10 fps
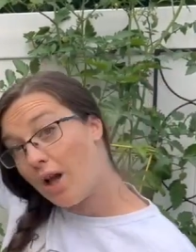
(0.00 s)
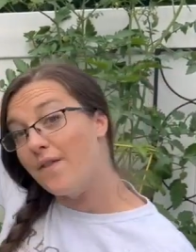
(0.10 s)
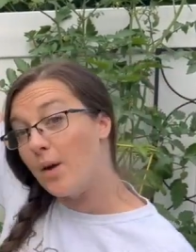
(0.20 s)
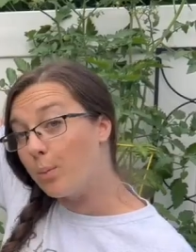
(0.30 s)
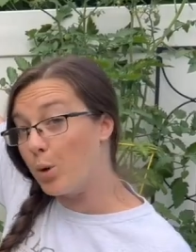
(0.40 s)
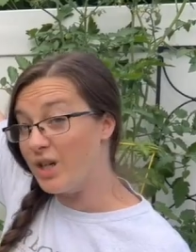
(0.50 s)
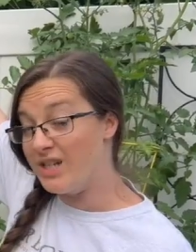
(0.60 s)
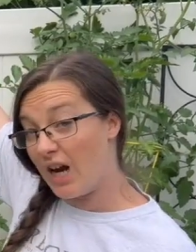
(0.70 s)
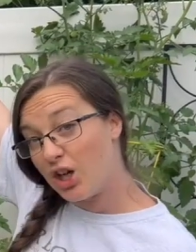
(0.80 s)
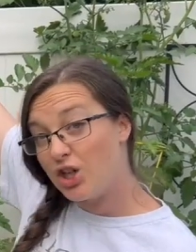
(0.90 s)
of the
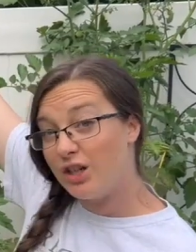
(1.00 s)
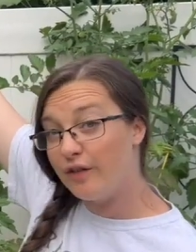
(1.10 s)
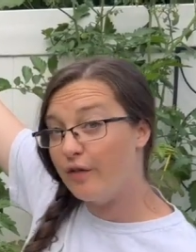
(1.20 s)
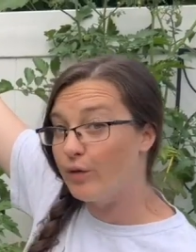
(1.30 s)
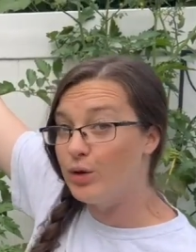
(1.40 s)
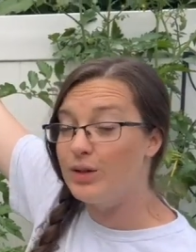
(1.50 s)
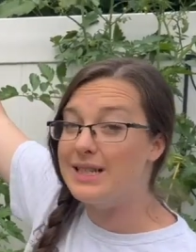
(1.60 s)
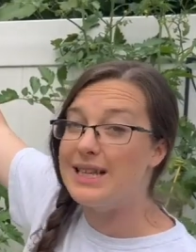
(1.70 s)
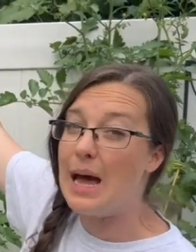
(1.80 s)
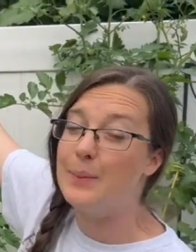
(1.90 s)
production of fruit
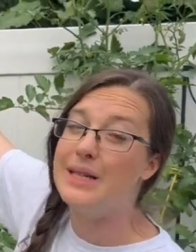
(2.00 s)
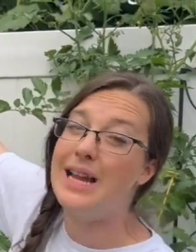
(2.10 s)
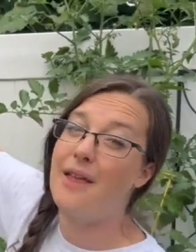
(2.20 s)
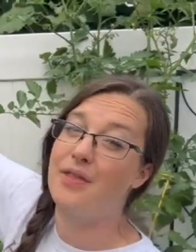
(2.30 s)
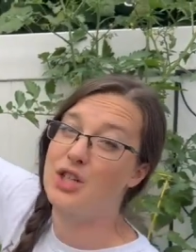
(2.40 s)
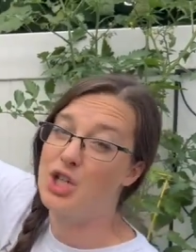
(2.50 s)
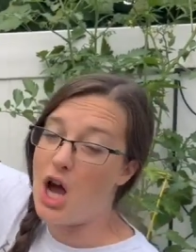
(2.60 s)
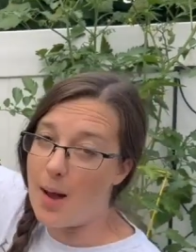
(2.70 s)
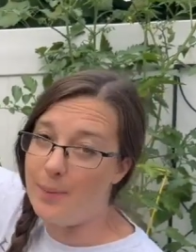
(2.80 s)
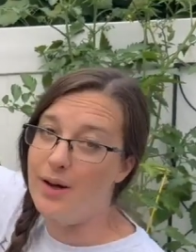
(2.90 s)
is happening at the
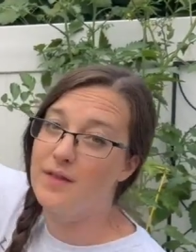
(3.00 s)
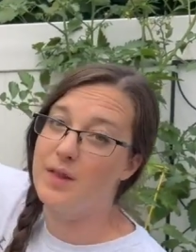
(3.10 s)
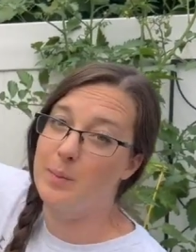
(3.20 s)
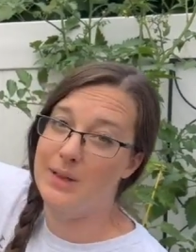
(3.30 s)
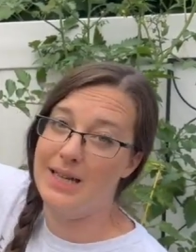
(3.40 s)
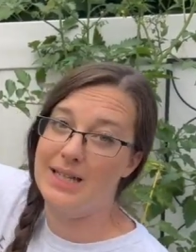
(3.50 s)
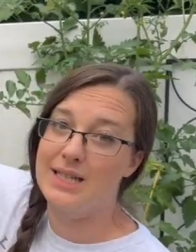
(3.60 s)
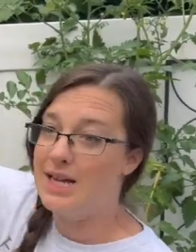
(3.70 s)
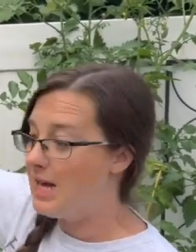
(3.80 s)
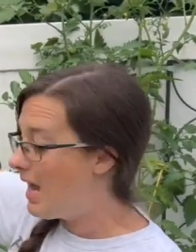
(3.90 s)
top of the plant
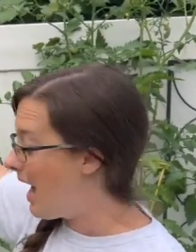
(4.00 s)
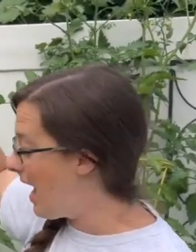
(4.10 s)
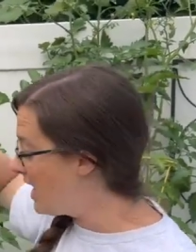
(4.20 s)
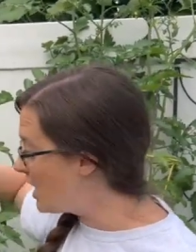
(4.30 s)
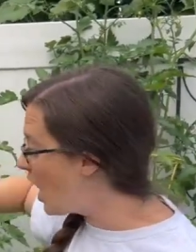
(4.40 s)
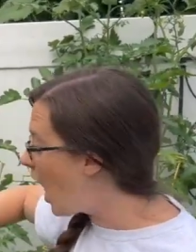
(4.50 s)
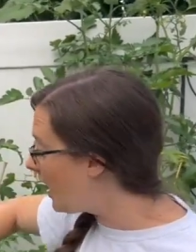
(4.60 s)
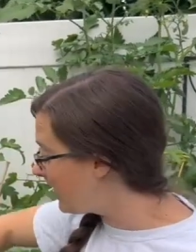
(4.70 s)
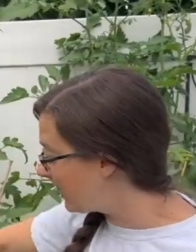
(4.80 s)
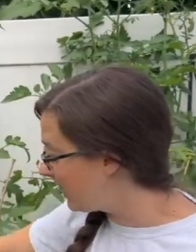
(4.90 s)
and
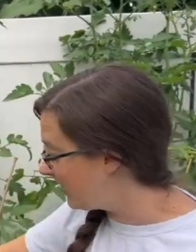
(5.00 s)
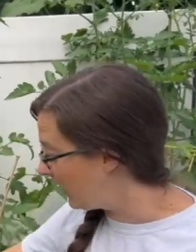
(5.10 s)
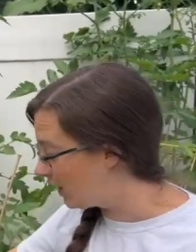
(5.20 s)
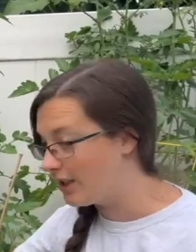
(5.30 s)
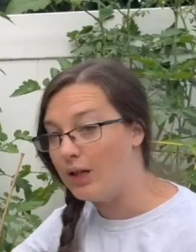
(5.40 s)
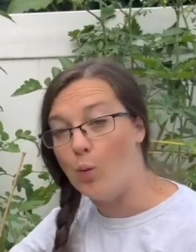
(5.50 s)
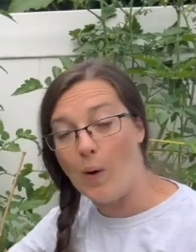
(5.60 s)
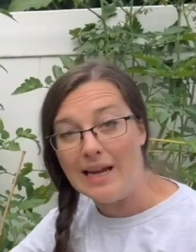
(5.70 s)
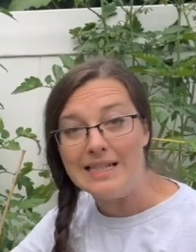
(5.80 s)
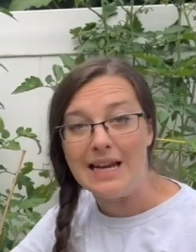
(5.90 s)
not necessarily
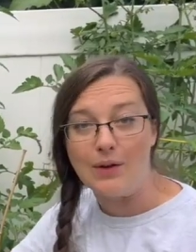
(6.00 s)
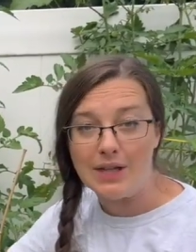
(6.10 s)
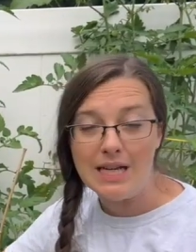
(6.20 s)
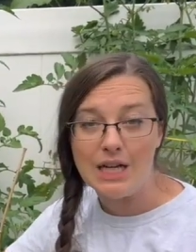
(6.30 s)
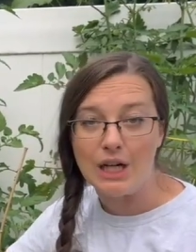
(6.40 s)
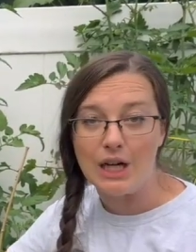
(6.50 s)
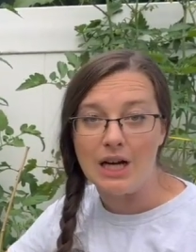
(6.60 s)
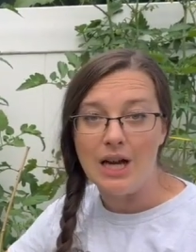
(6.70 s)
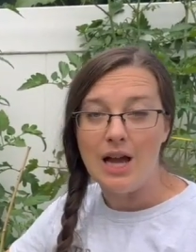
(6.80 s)
way down here,